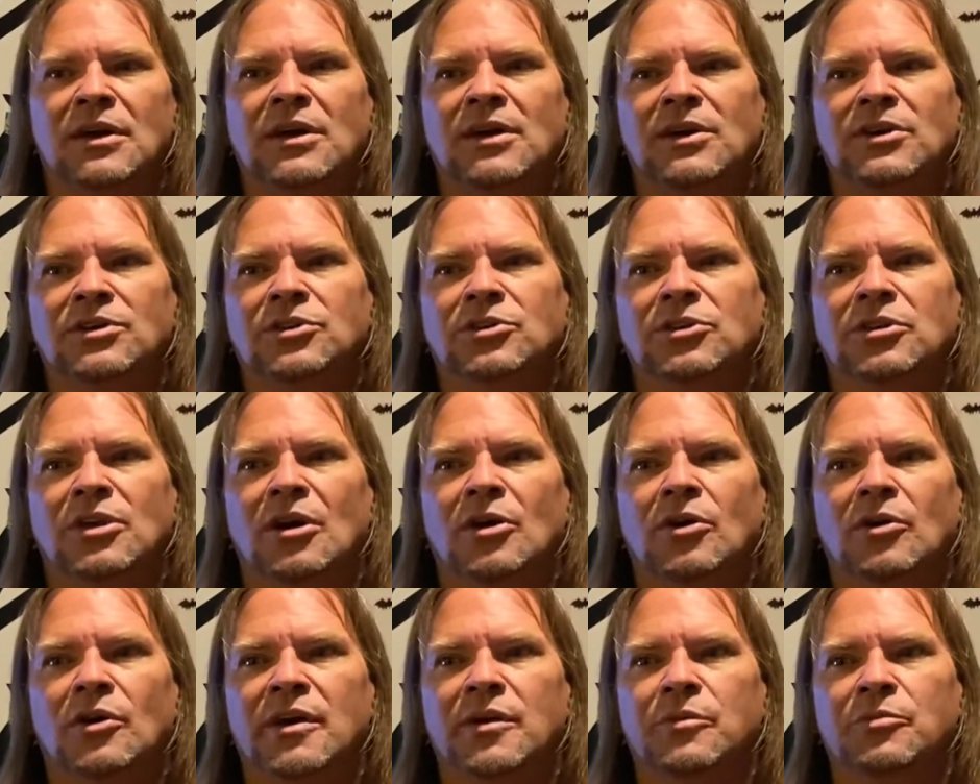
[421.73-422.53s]

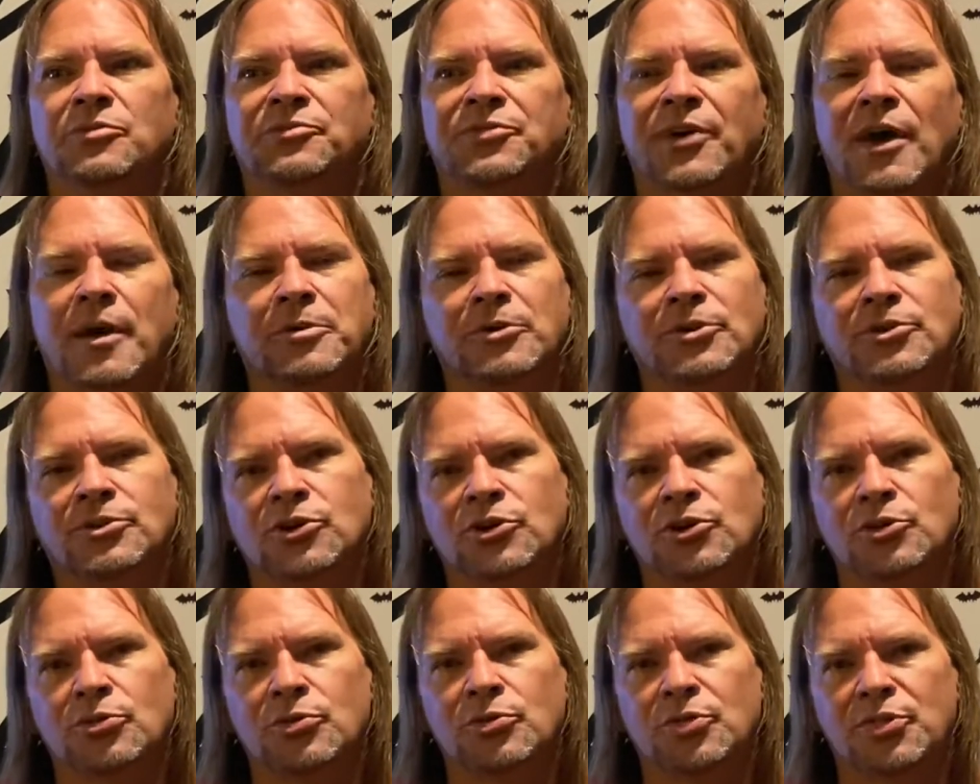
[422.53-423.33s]
he was able to
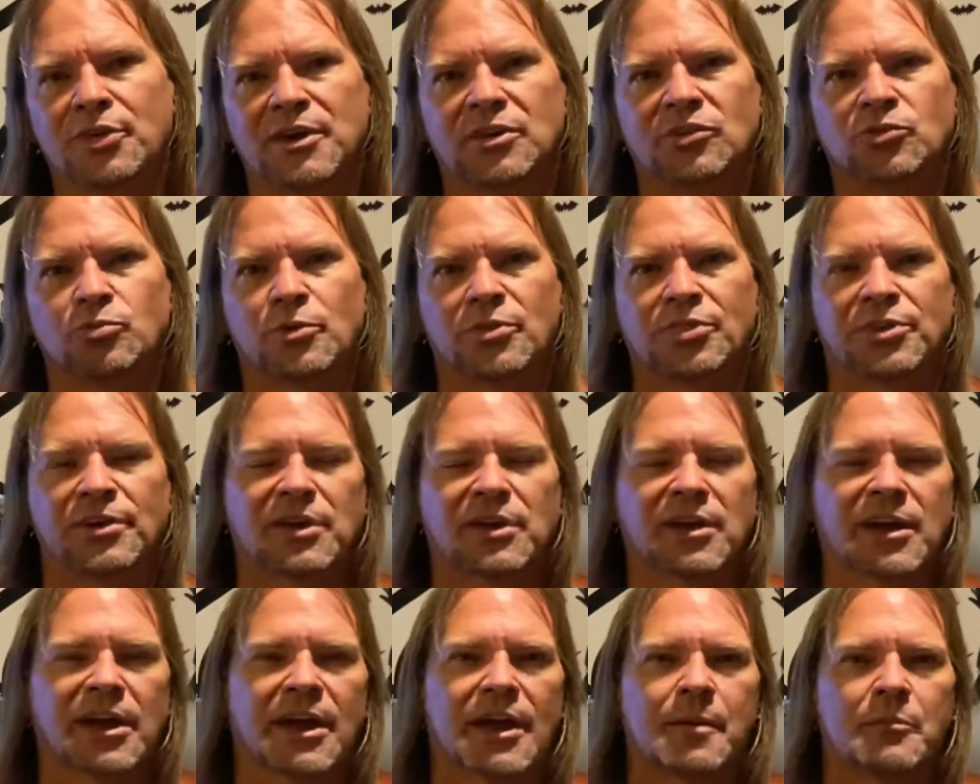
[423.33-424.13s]
do things with the
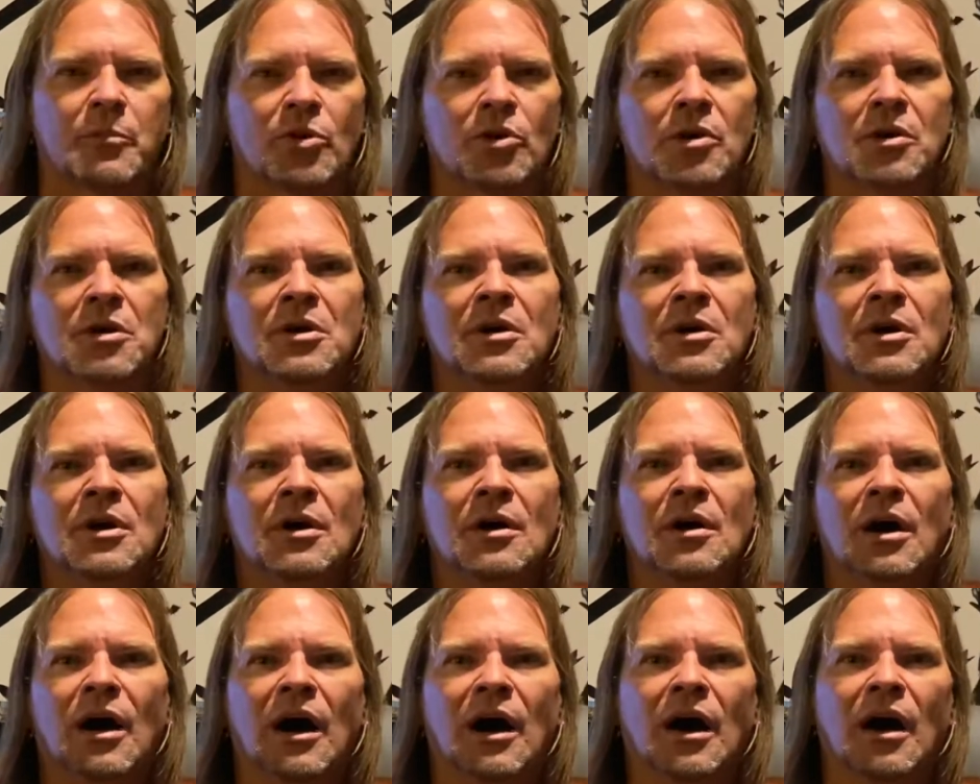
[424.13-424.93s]
camera,
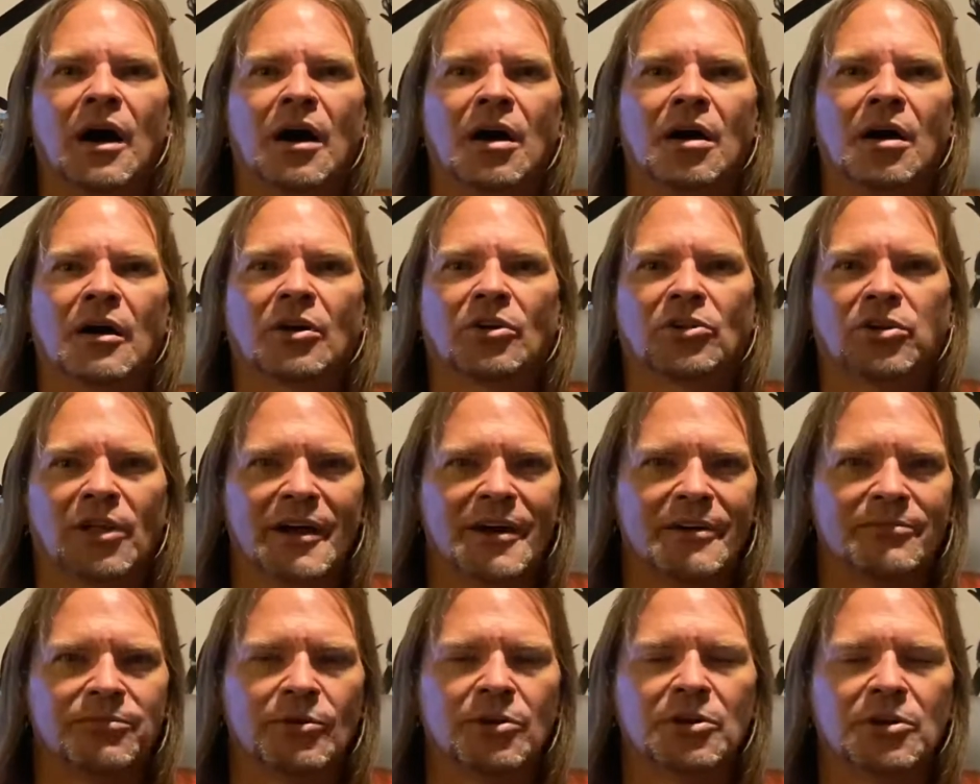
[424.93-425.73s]

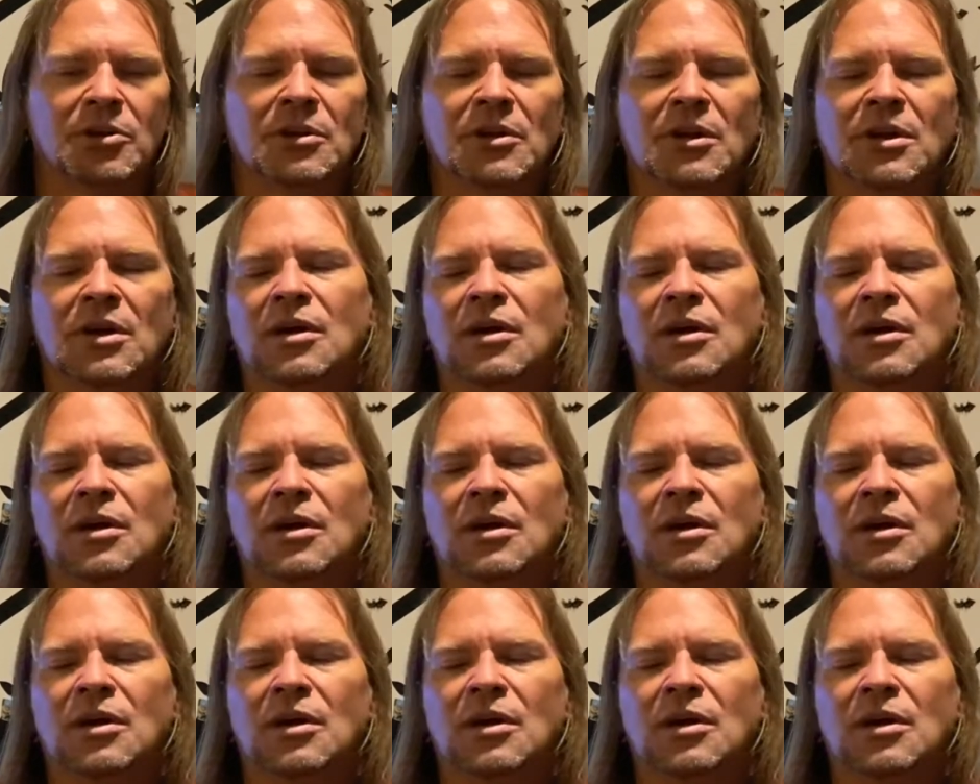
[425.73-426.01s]
clever.